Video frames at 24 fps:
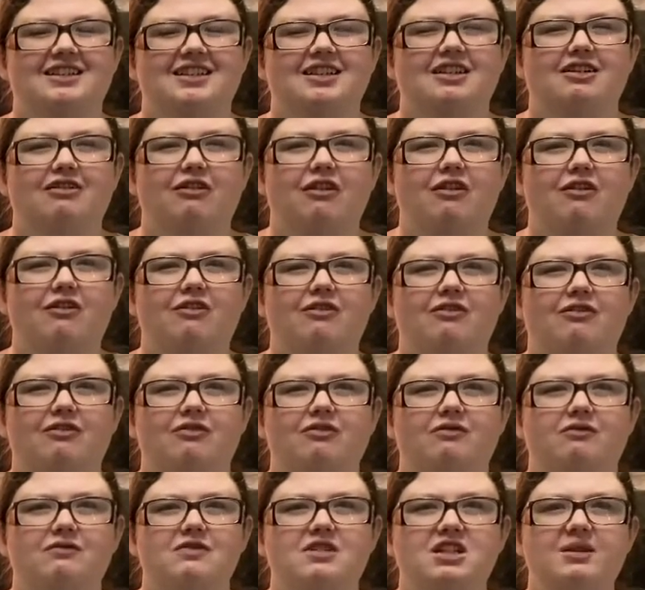Well,
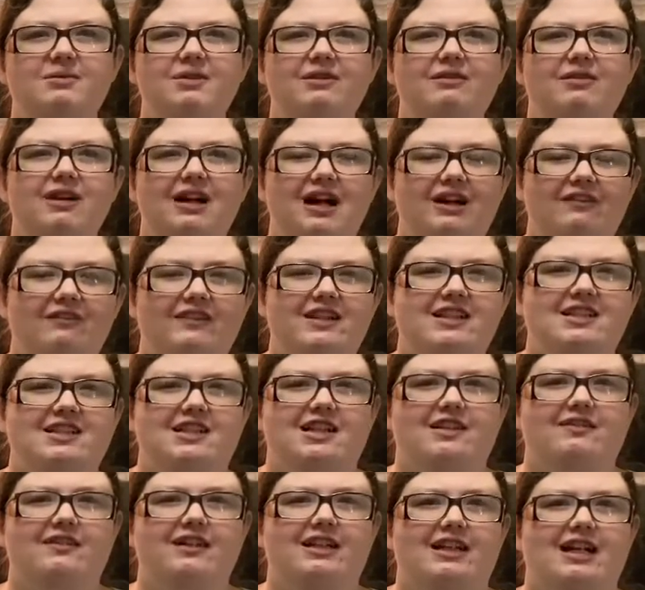some people have
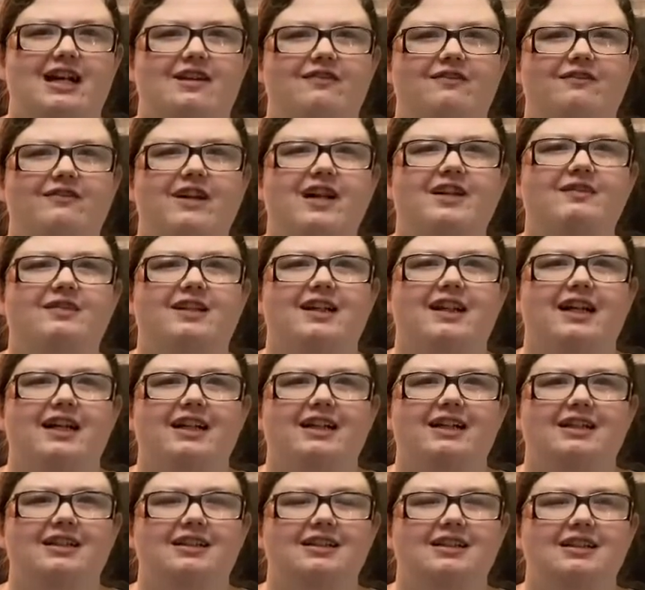Thanksgiving, they have family,
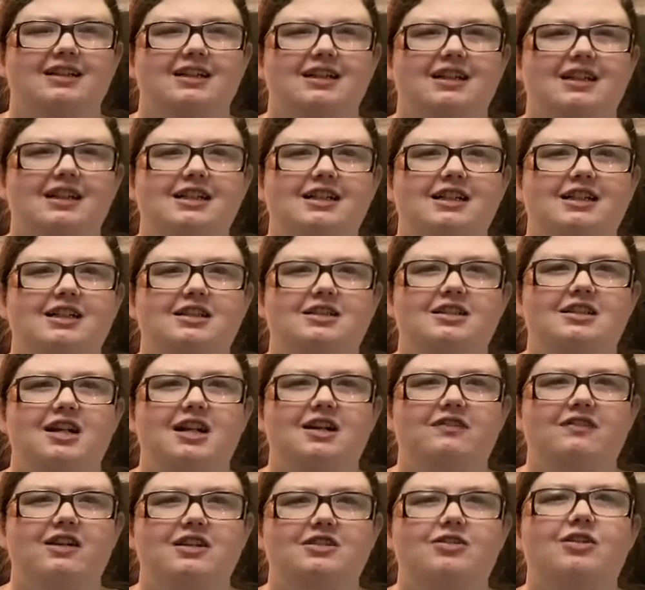and then there's another
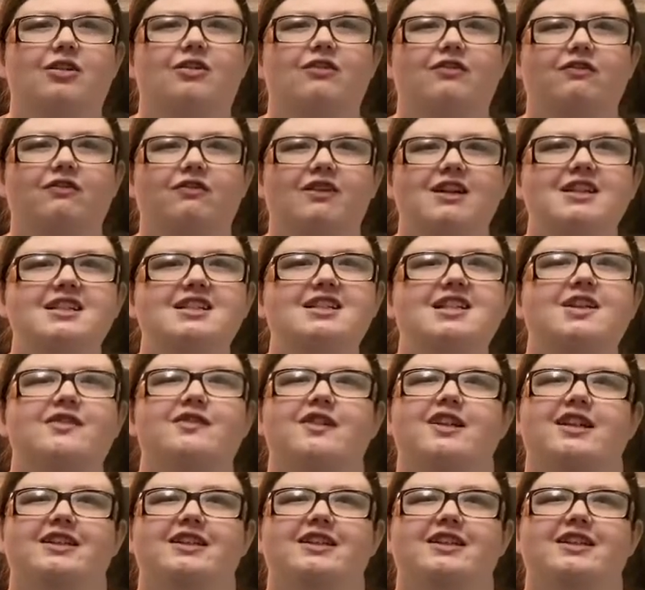version called Friendsgiving.